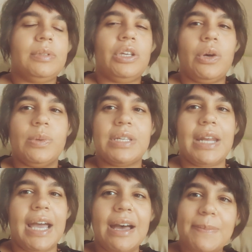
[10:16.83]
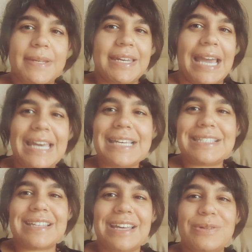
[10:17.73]
you know, what's going to happen
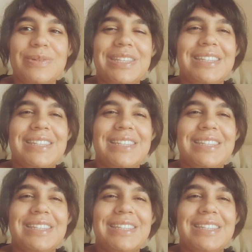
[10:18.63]
next, I don't,